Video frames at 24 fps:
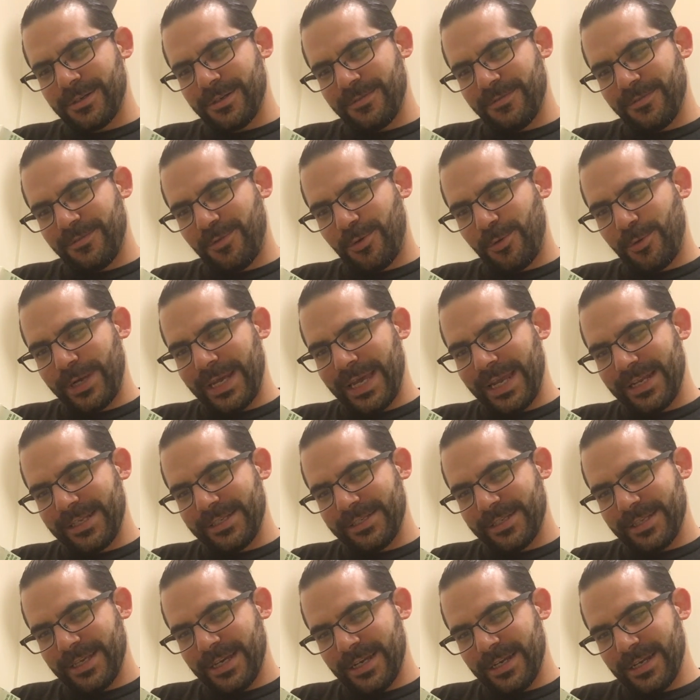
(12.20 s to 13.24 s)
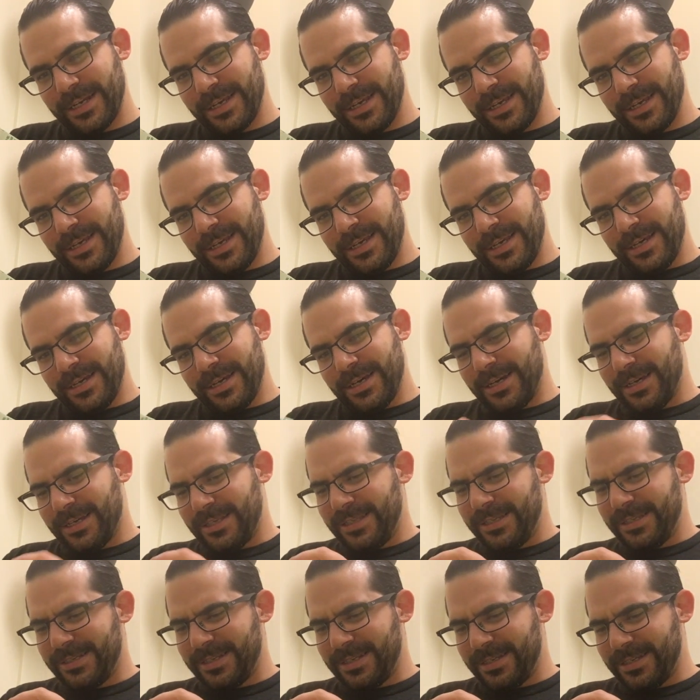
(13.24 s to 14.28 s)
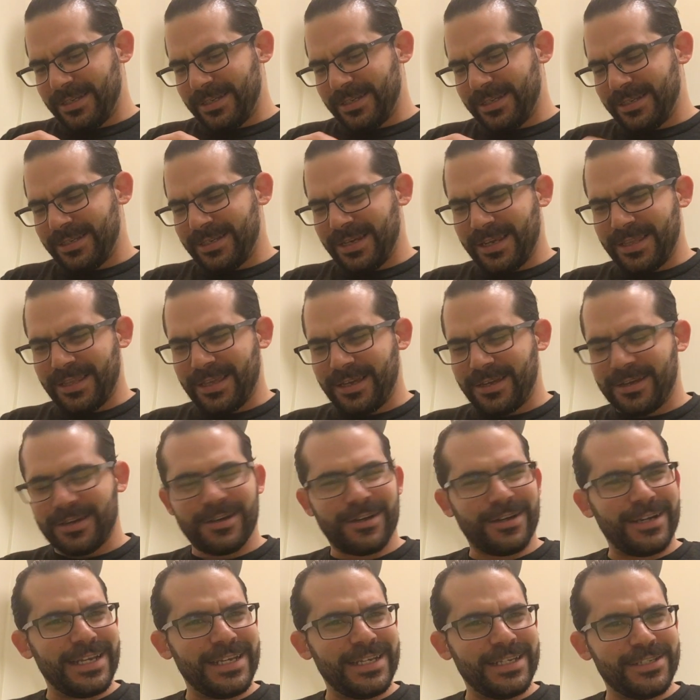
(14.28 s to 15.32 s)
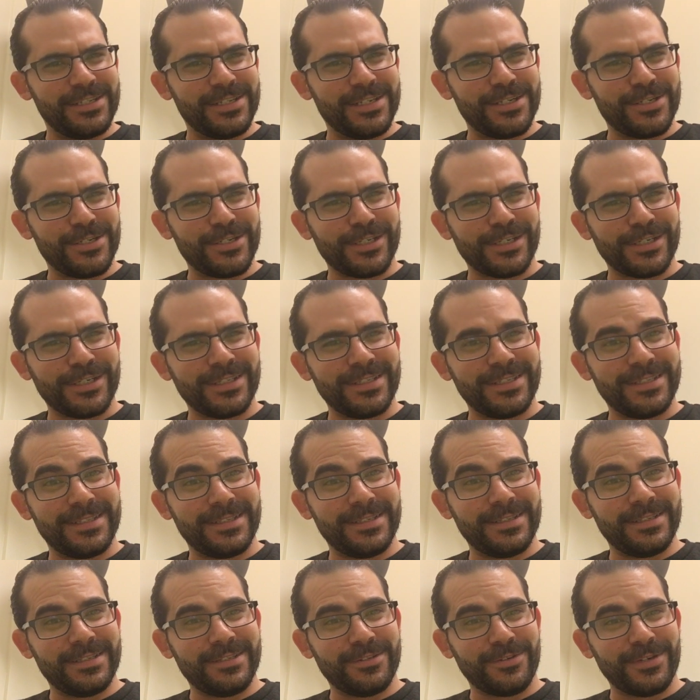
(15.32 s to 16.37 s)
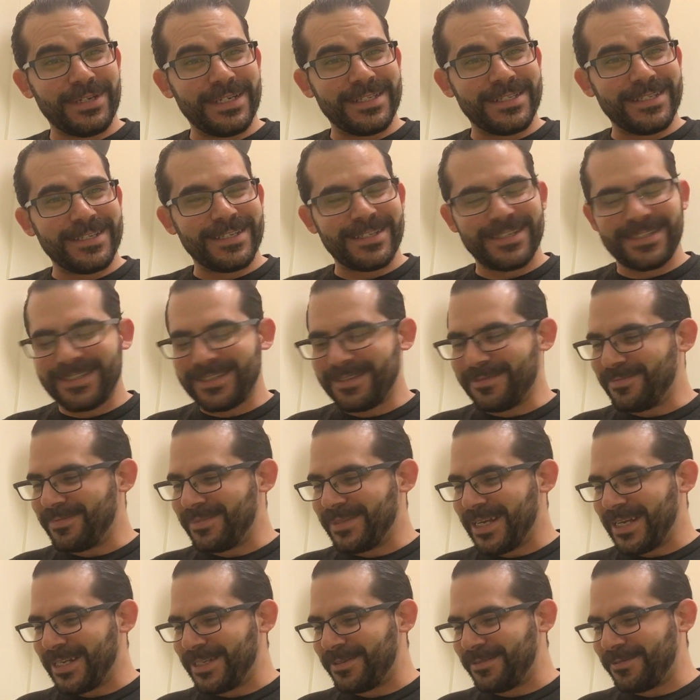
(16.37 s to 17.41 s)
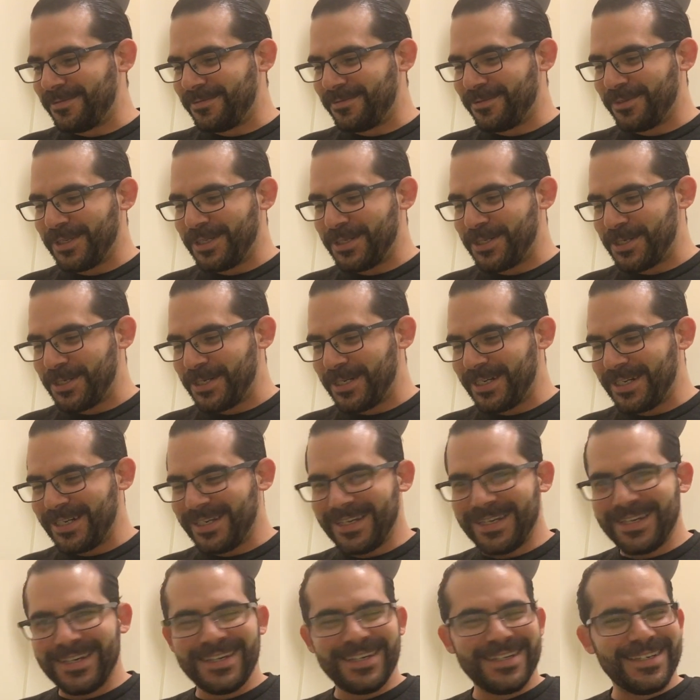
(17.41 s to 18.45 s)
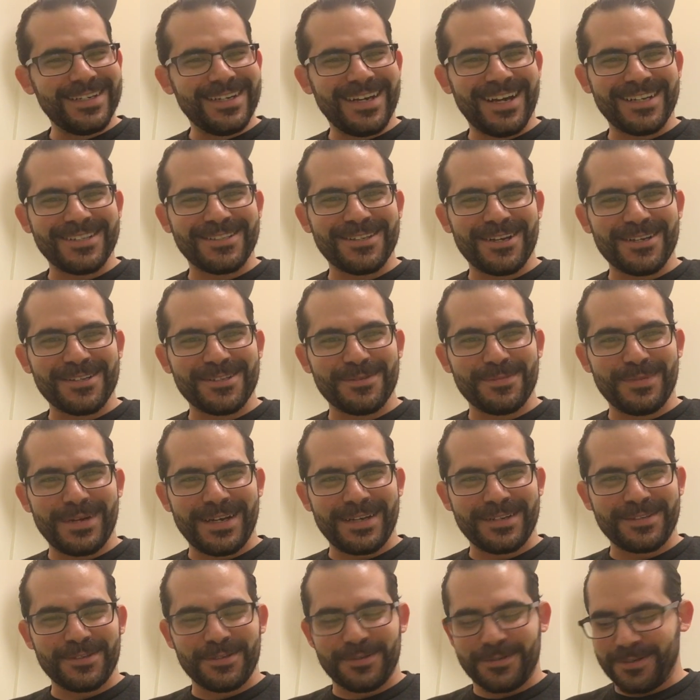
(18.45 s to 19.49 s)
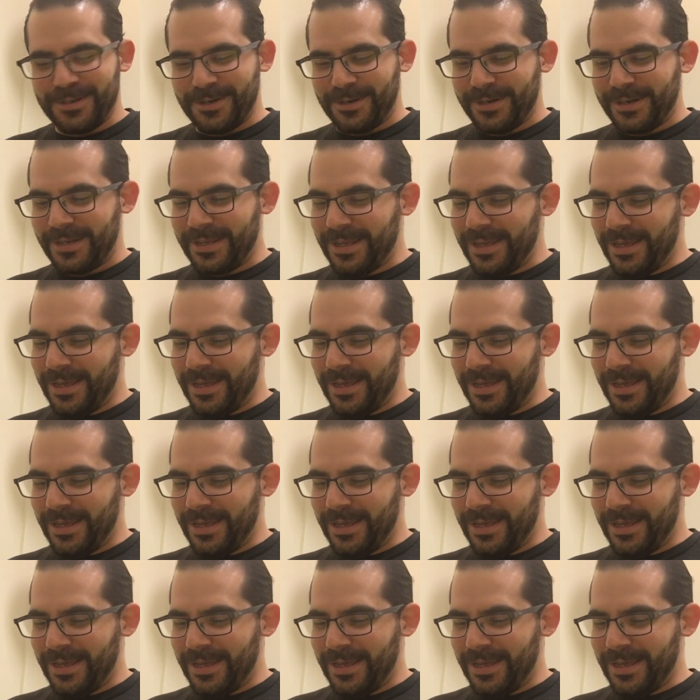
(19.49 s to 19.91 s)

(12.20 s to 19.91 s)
Before we get into that, this is, I think, honey ginger green tea. I'm not fully sure. I tossed the bag, so sorry.